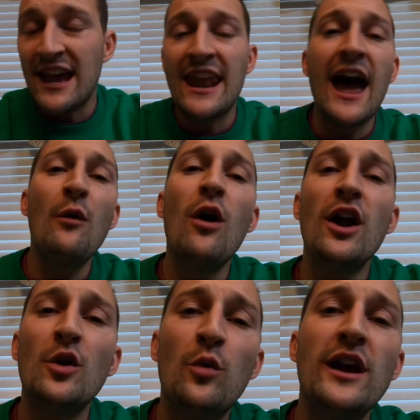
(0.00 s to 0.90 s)
And I
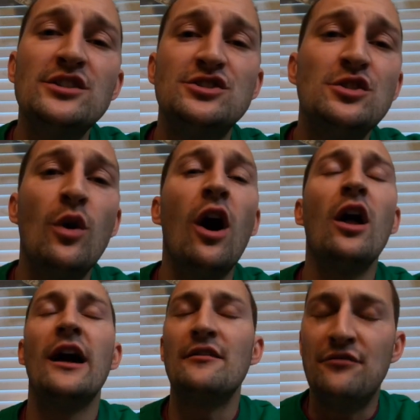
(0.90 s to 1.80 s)
want to wish you
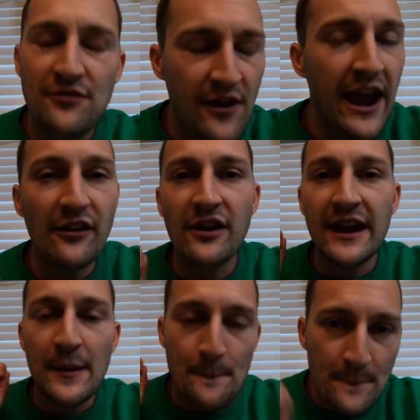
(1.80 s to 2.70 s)
all a
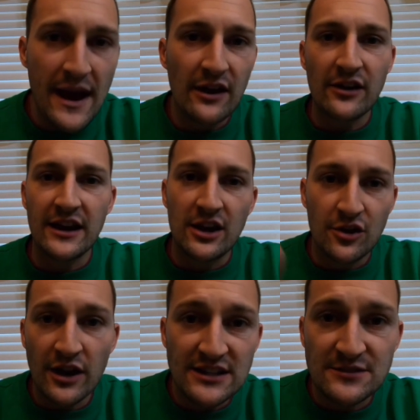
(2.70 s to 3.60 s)
very Merry
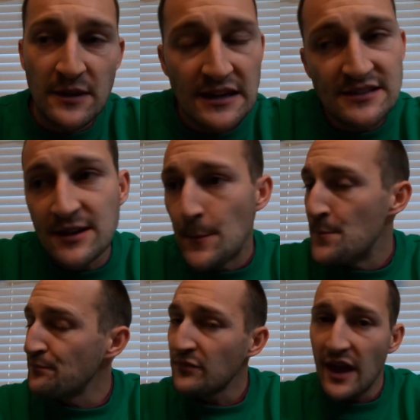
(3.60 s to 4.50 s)
Christmas.
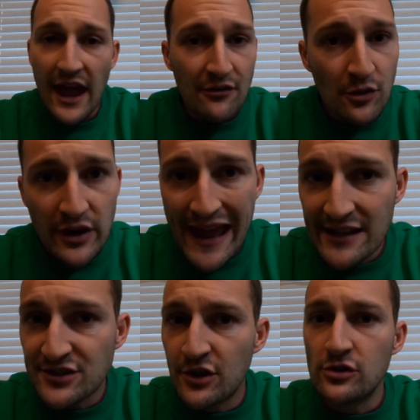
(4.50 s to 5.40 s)
Everyone
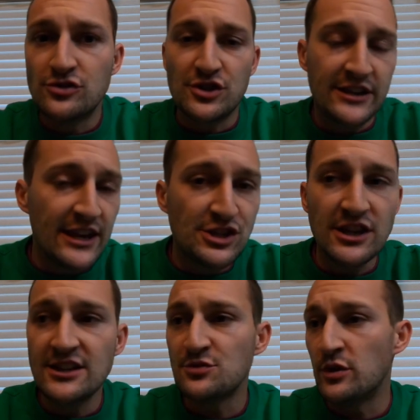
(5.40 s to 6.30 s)
has their own
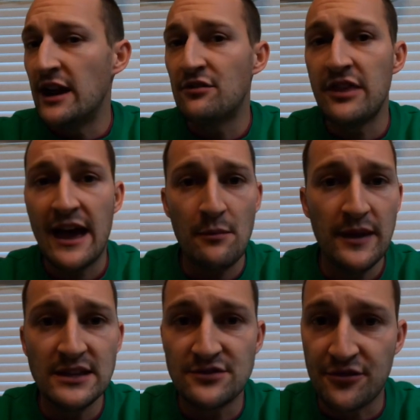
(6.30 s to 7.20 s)
traditions, whatever that
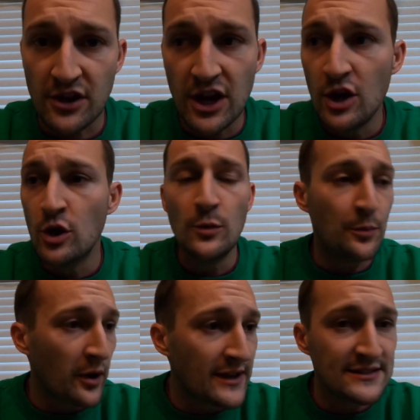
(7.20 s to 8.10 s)
means for you.
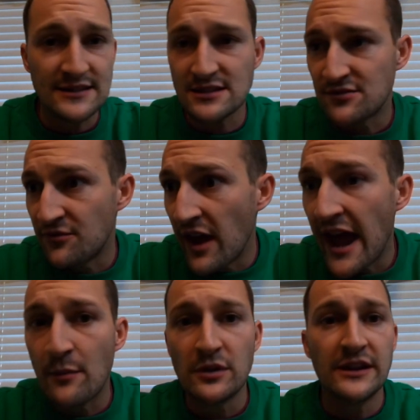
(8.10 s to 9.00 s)
Presents,
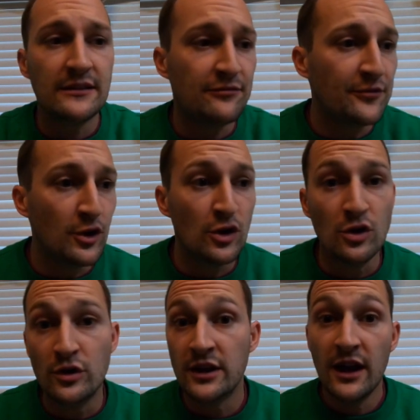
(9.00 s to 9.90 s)
family,
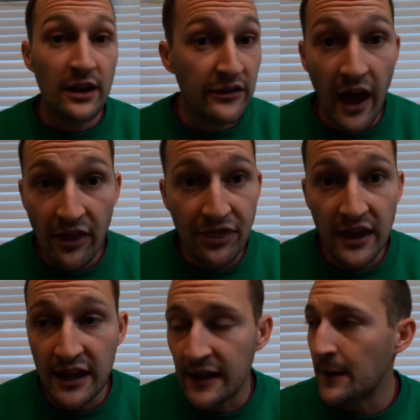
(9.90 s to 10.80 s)
food,
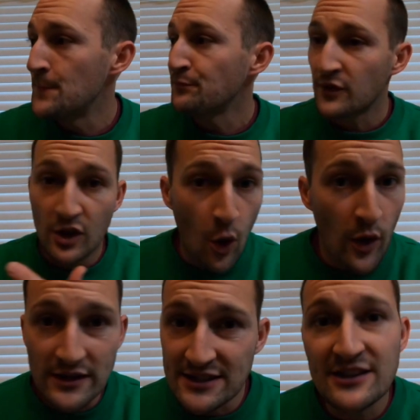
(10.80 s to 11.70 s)
nothing,
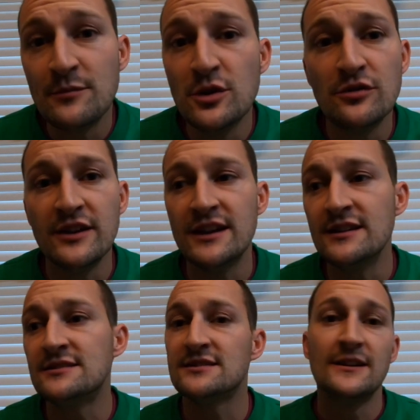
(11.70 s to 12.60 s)
going to the
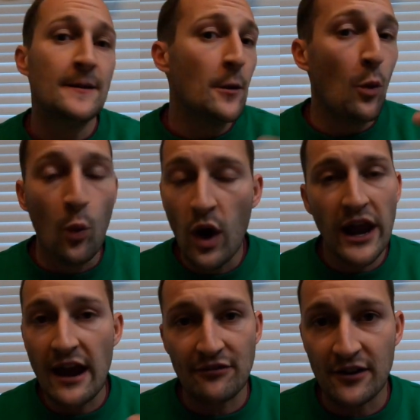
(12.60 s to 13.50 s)
movies,
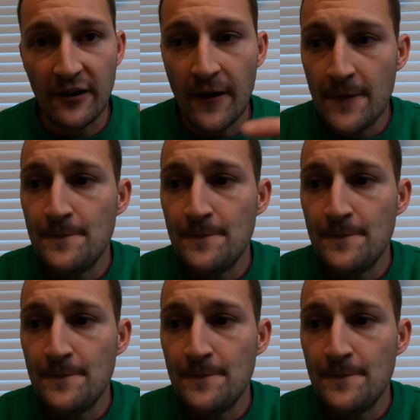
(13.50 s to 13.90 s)
whatever.